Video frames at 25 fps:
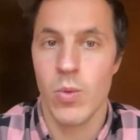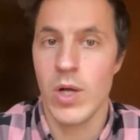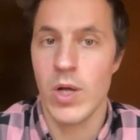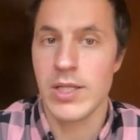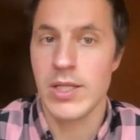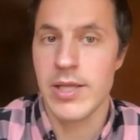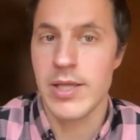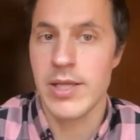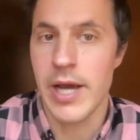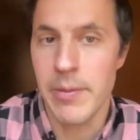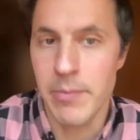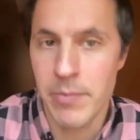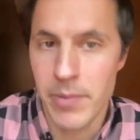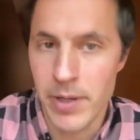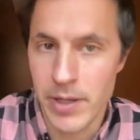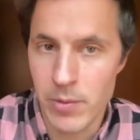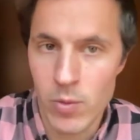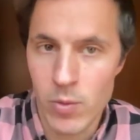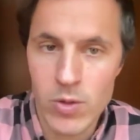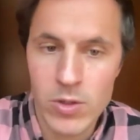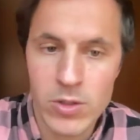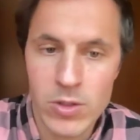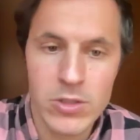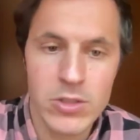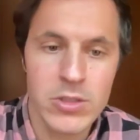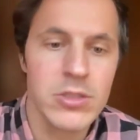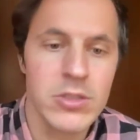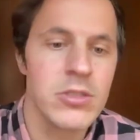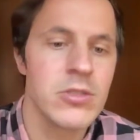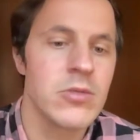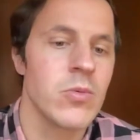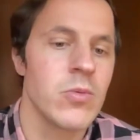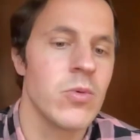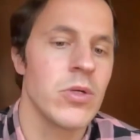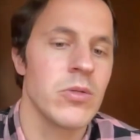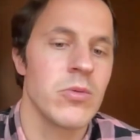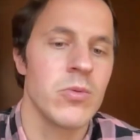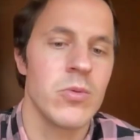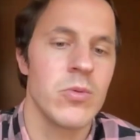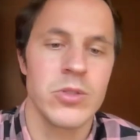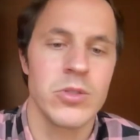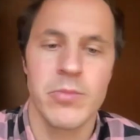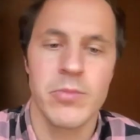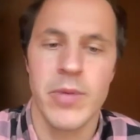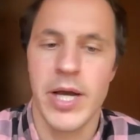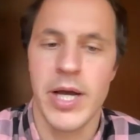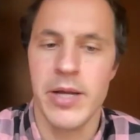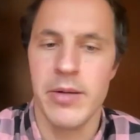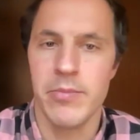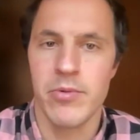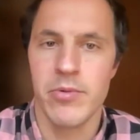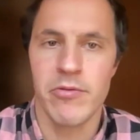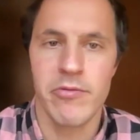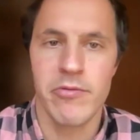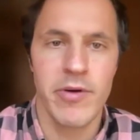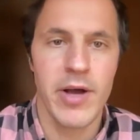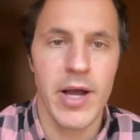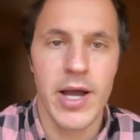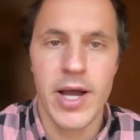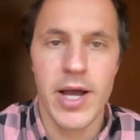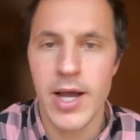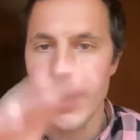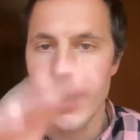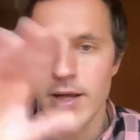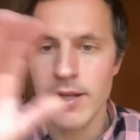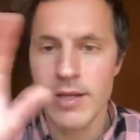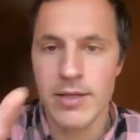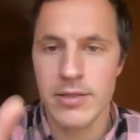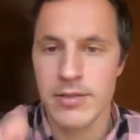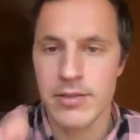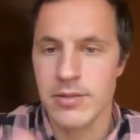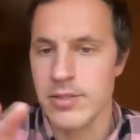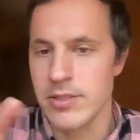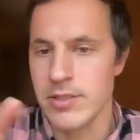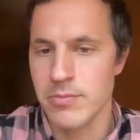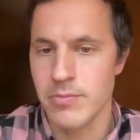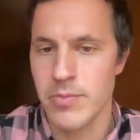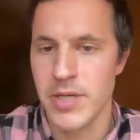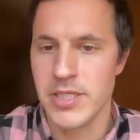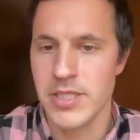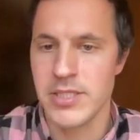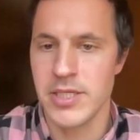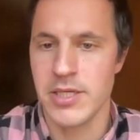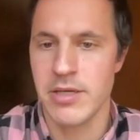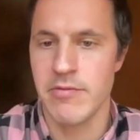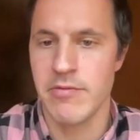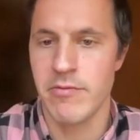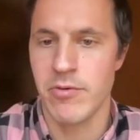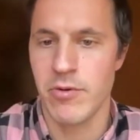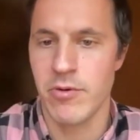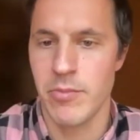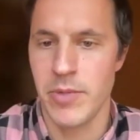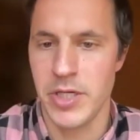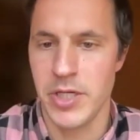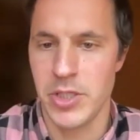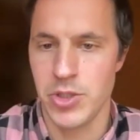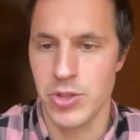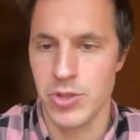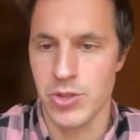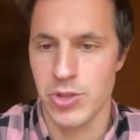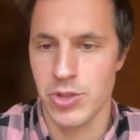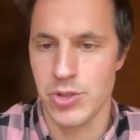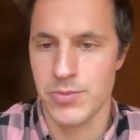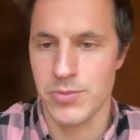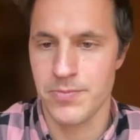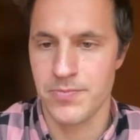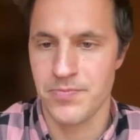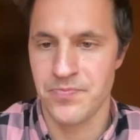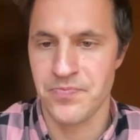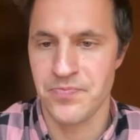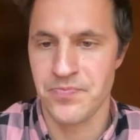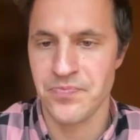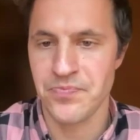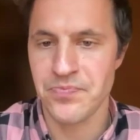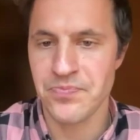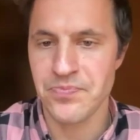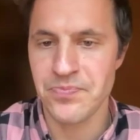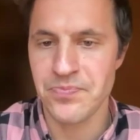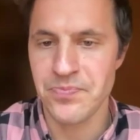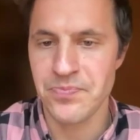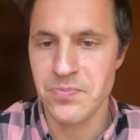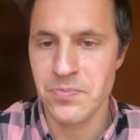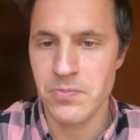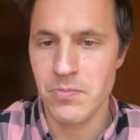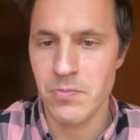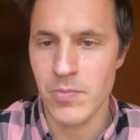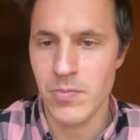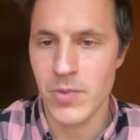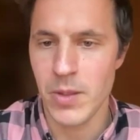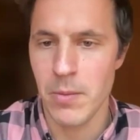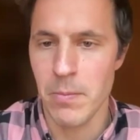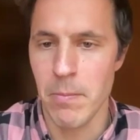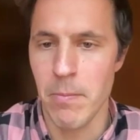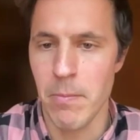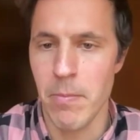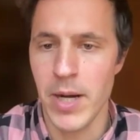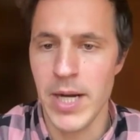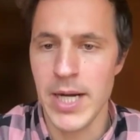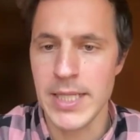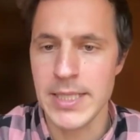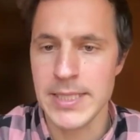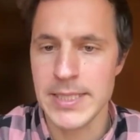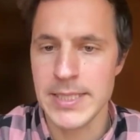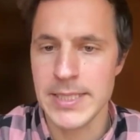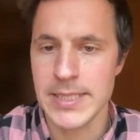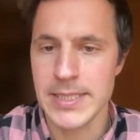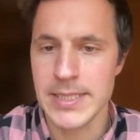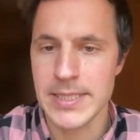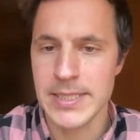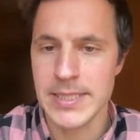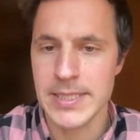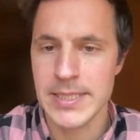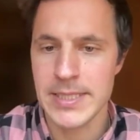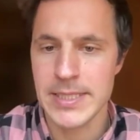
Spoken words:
what type I was, what was my profile, and these basic informations. But